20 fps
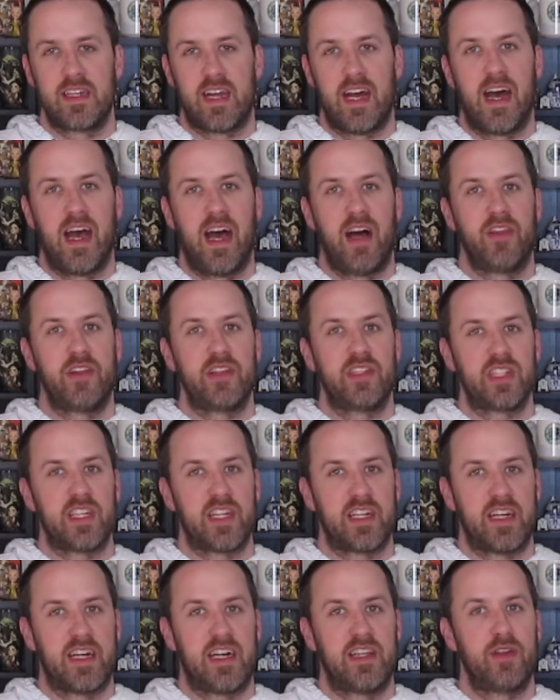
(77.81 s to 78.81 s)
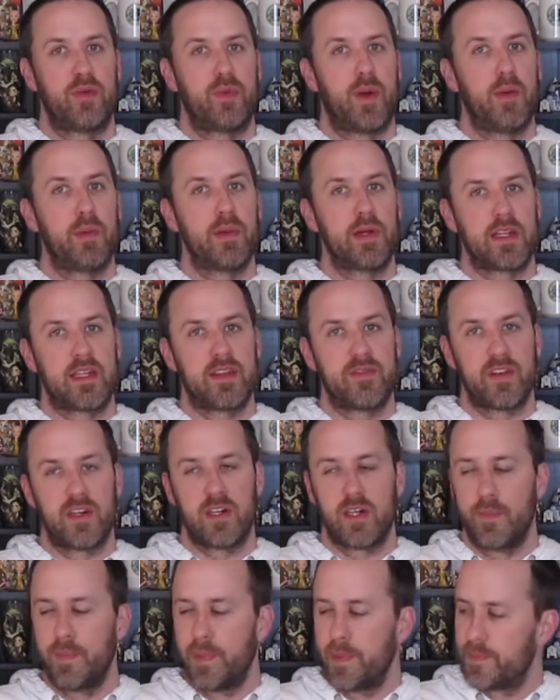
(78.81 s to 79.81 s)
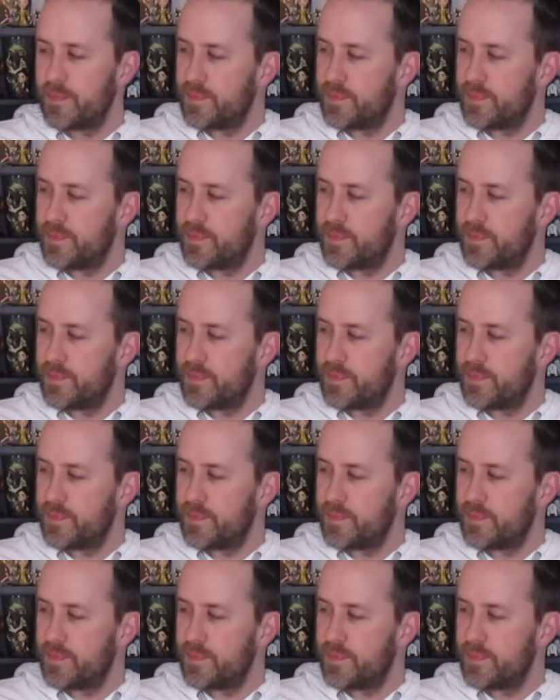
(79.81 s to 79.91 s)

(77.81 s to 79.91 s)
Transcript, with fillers: kind of how the Jedi and the Republic develop.